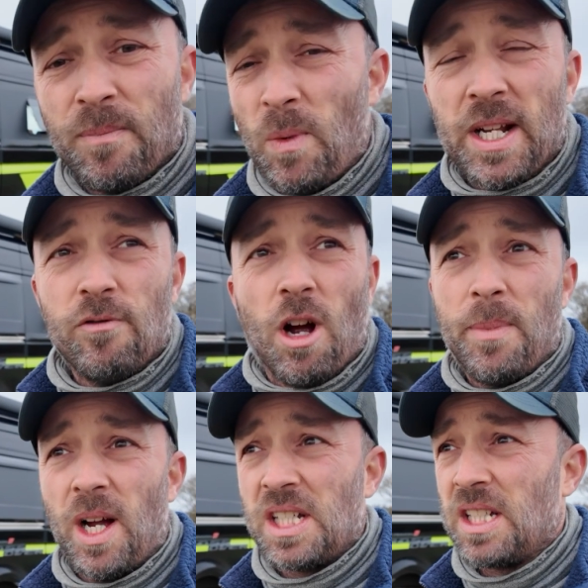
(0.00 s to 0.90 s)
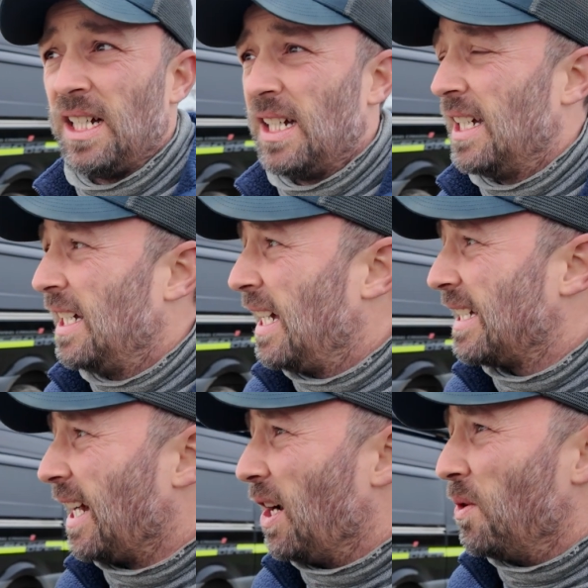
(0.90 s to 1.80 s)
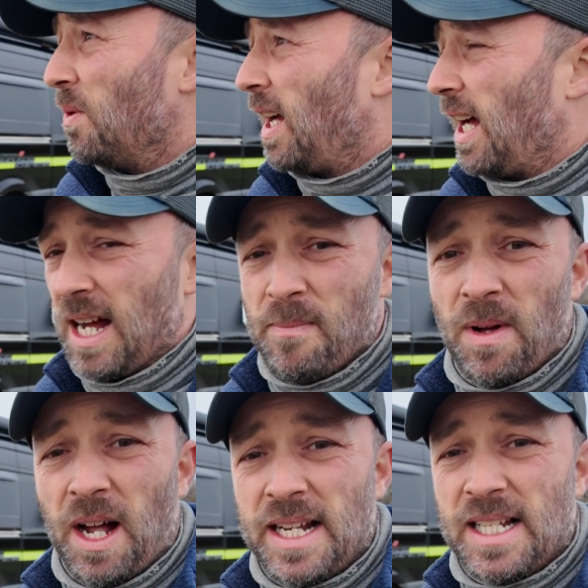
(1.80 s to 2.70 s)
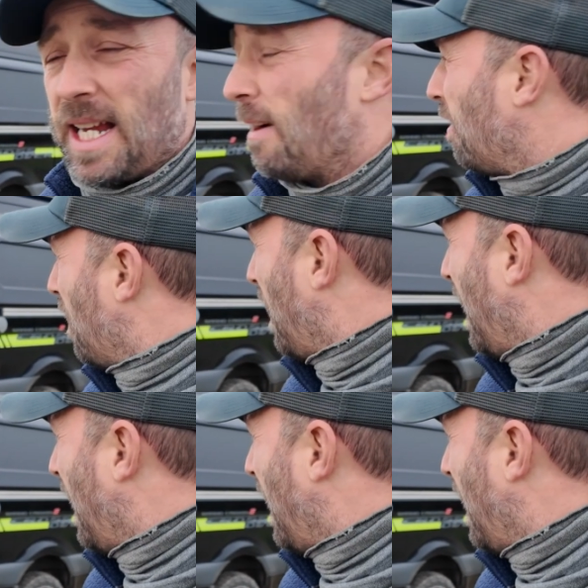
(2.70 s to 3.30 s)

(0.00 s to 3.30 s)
we don't ride bikes, so I need to get rid of